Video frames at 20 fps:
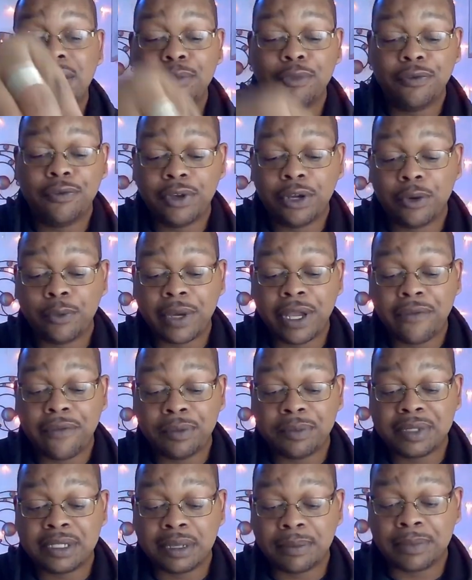moving away
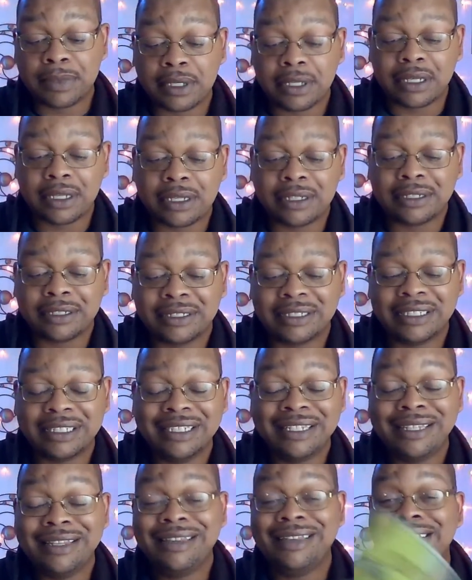from something
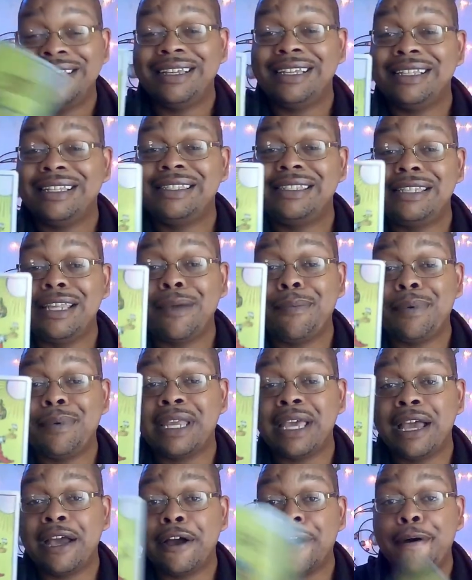and stepping
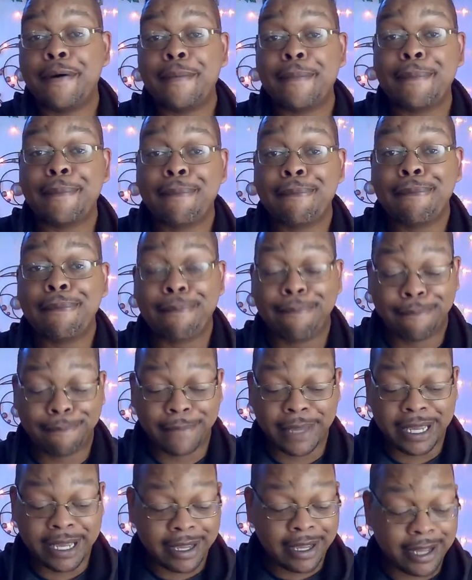out.
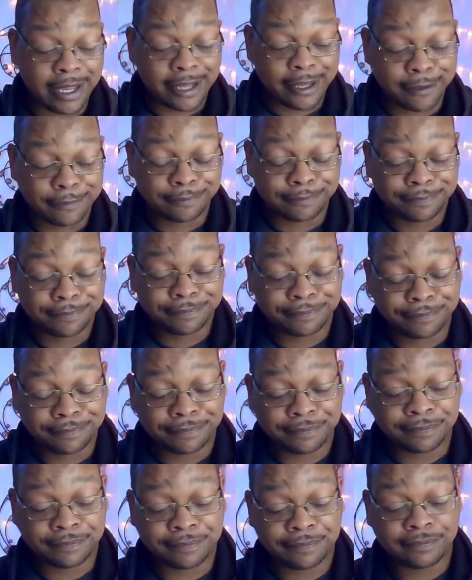Um,
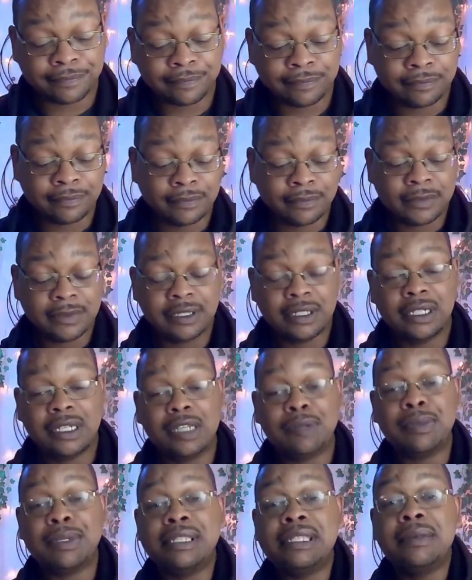could
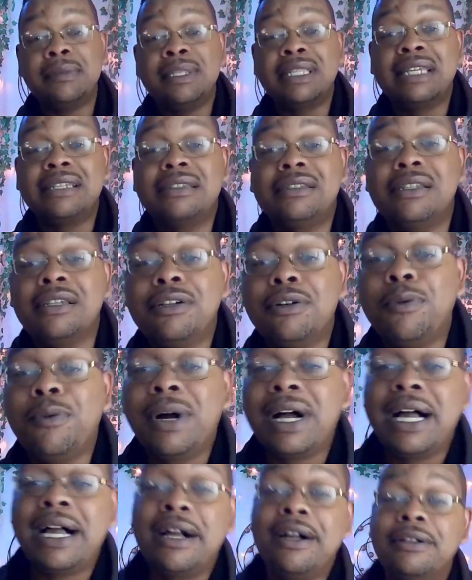have been something that took a
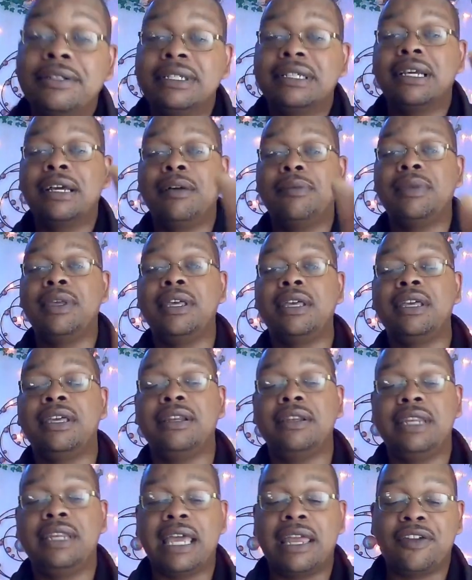while to come
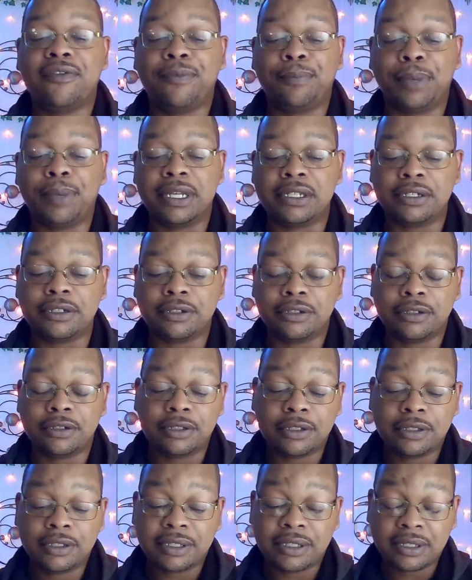in. Knight of
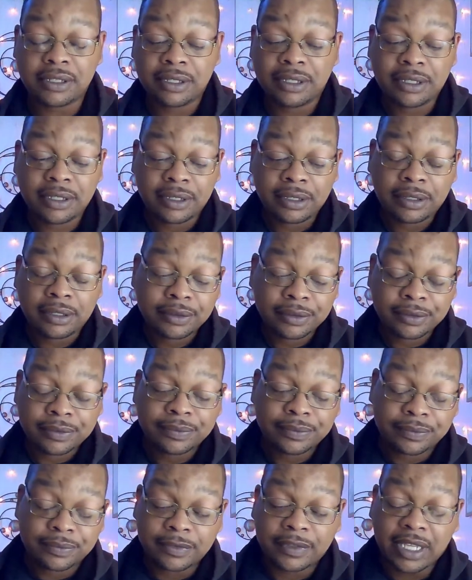Pentacles.
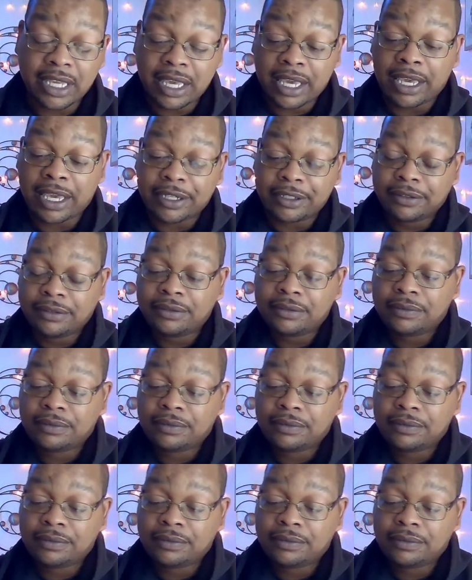Okay.